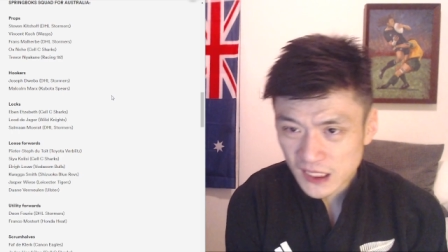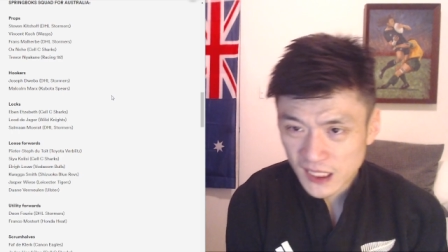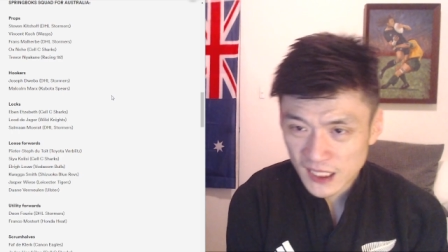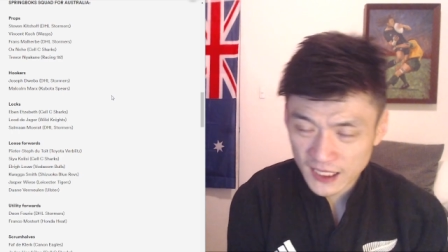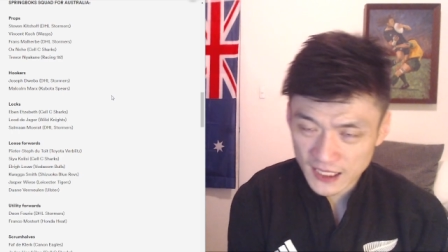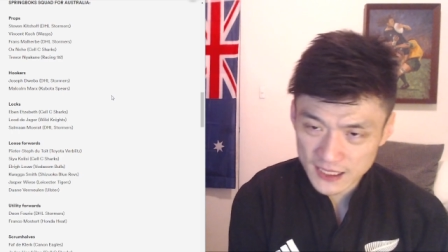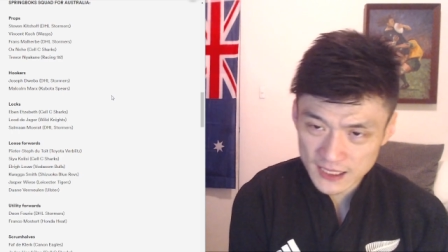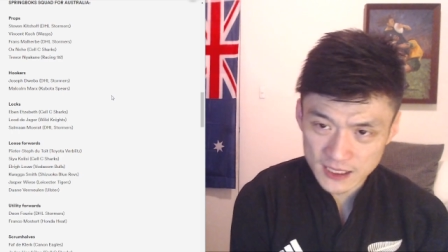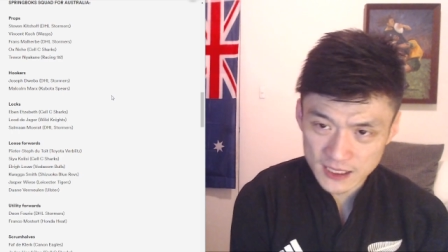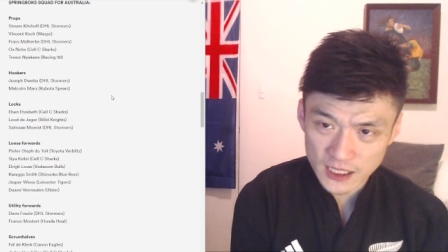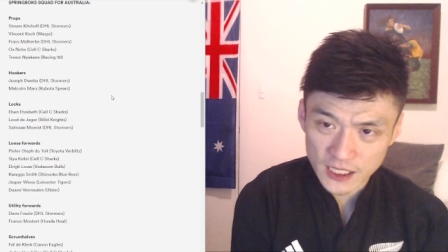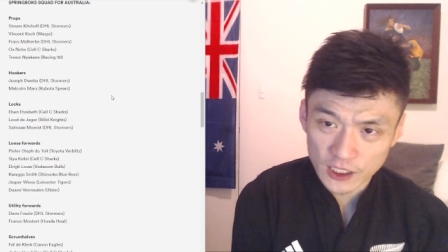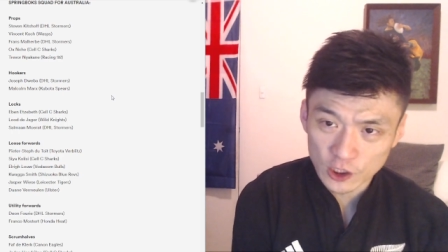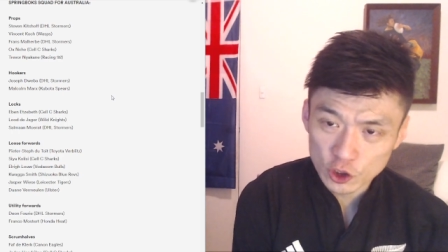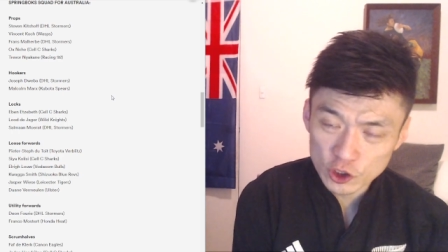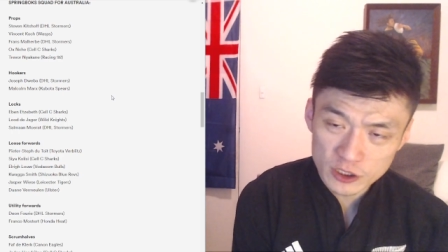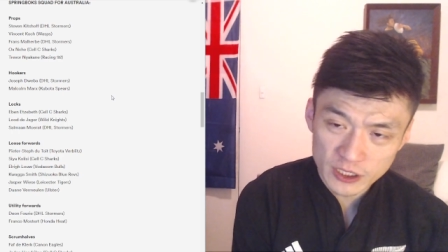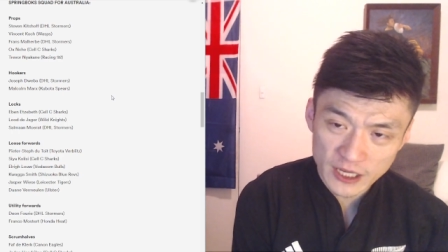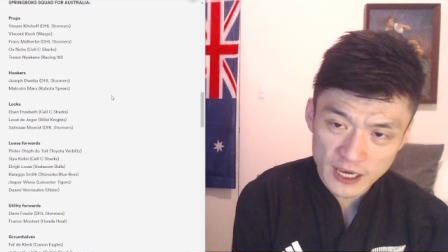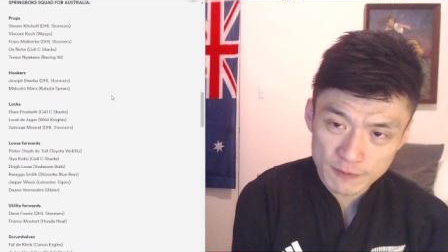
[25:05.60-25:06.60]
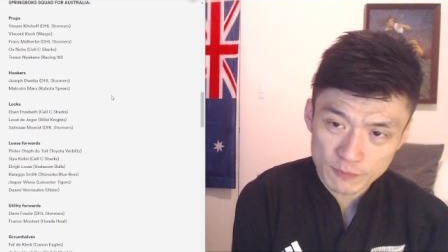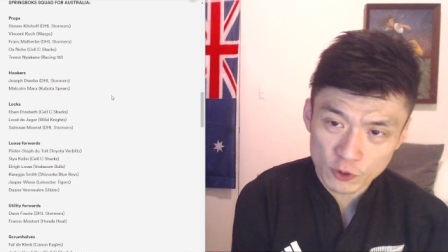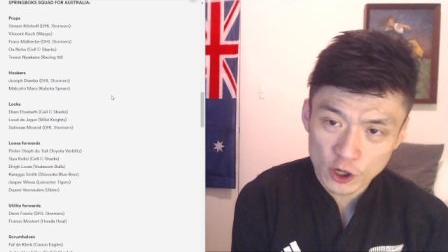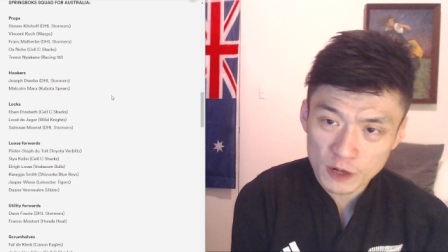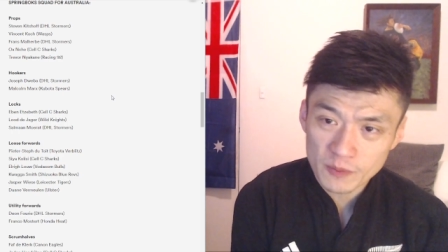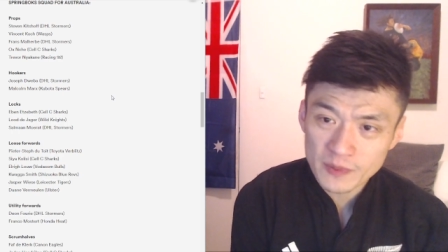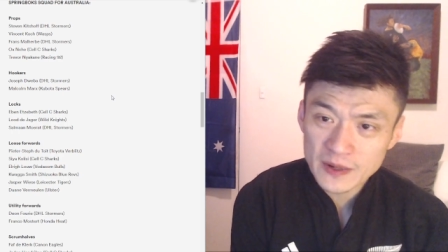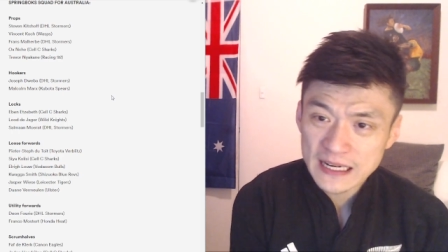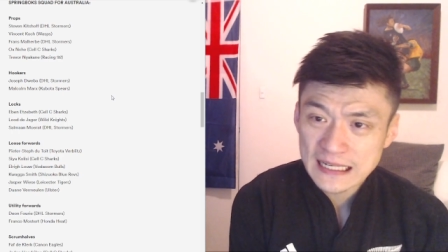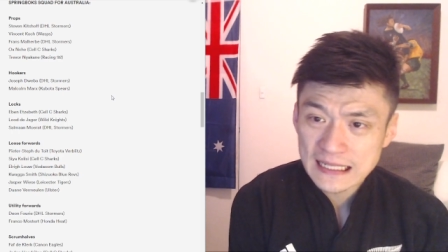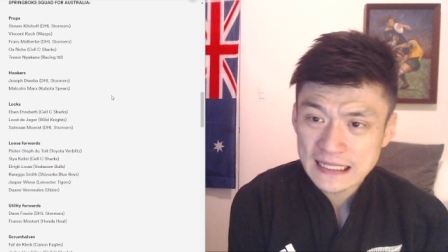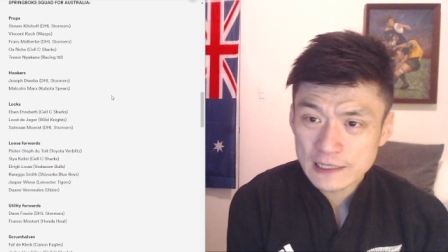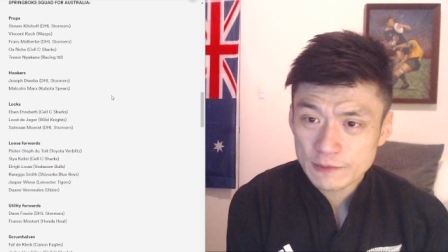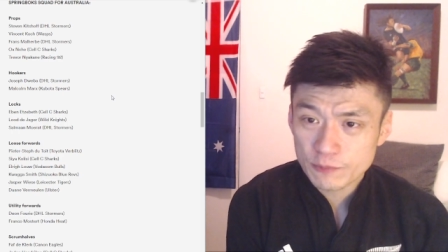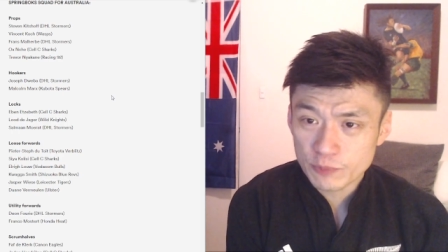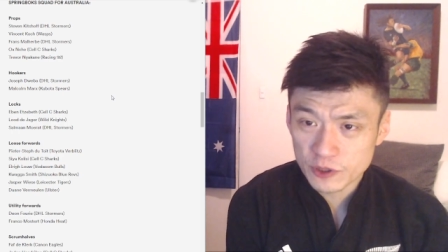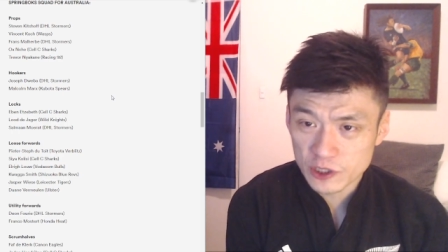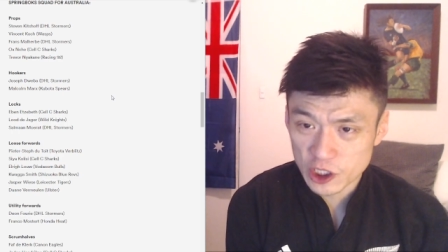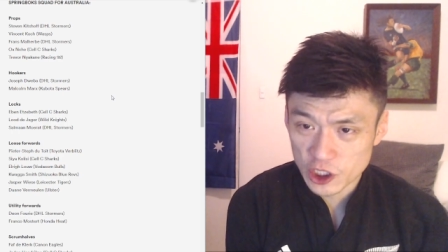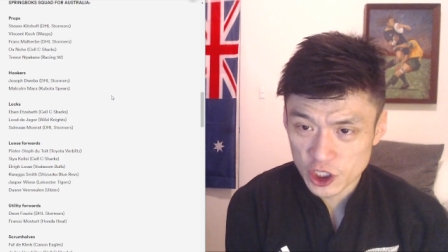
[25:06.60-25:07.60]
gets the loose head prop
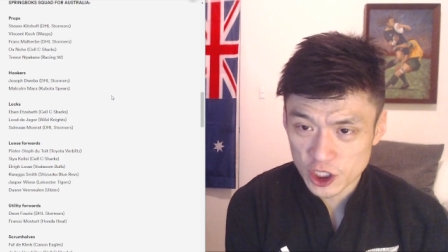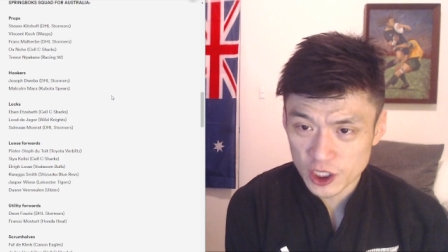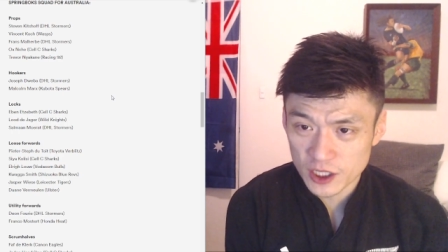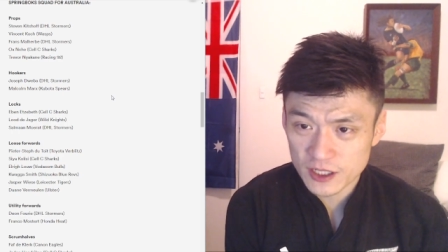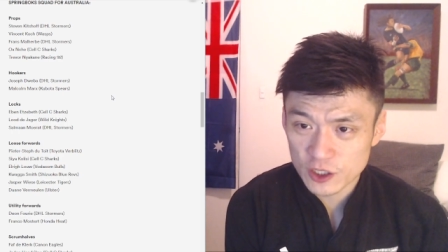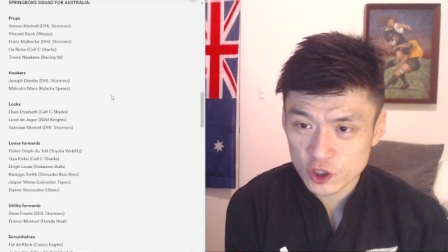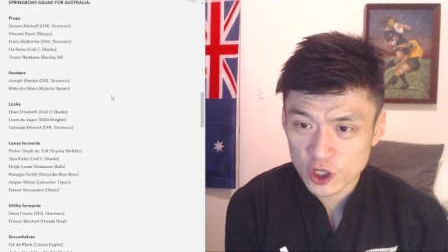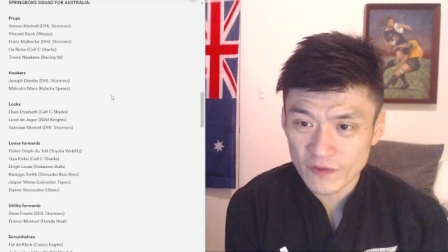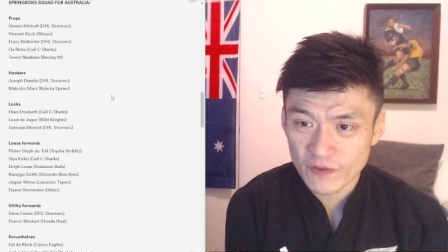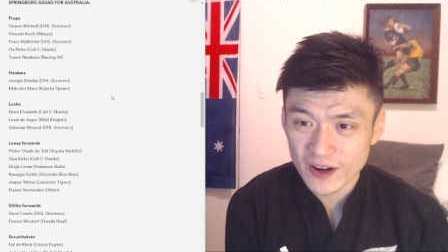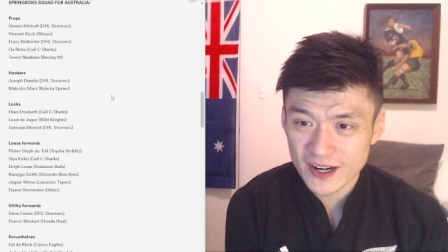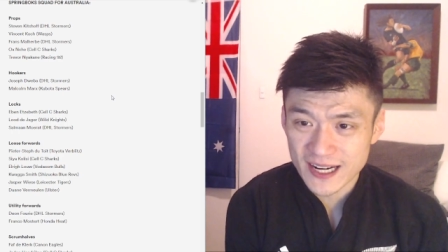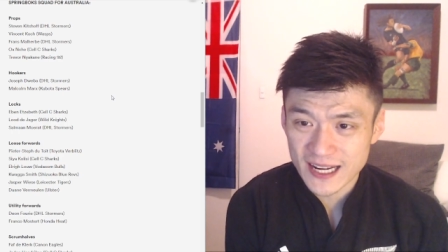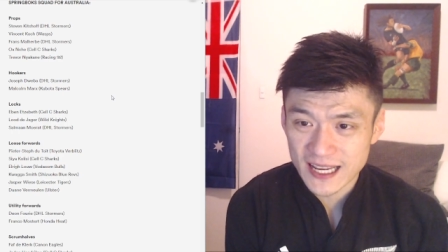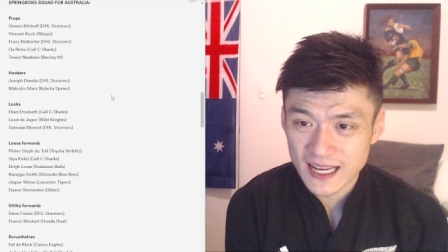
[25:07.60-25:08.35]
position, Trevor